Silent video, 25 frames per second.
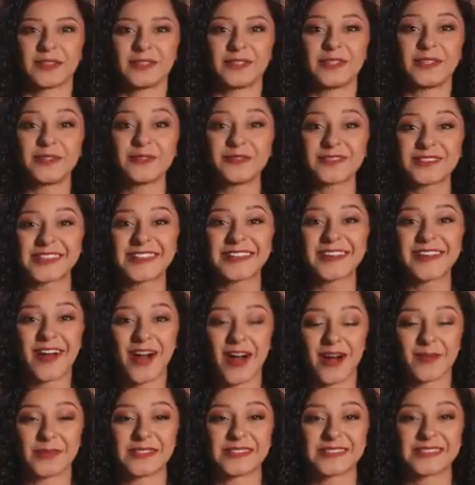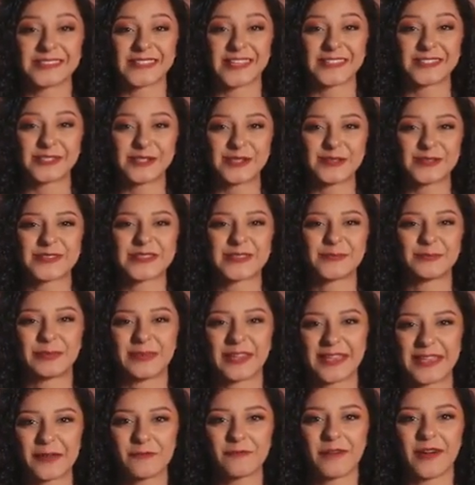Using comments lets you
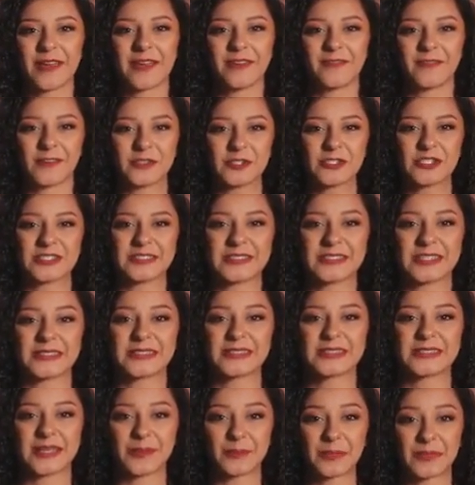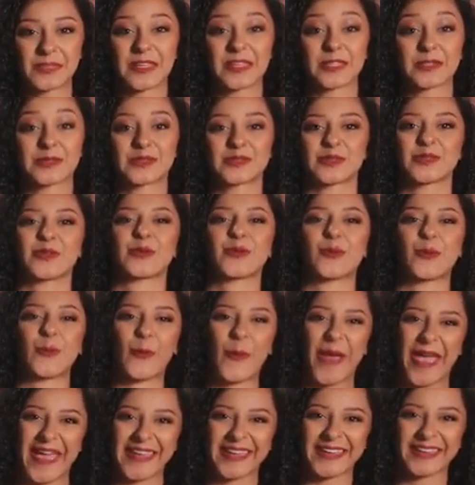explain why a function does something a certain
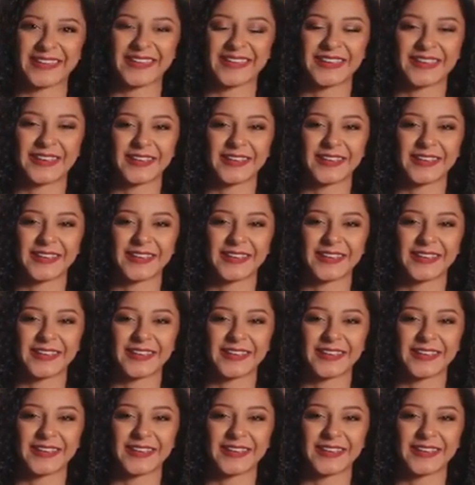way.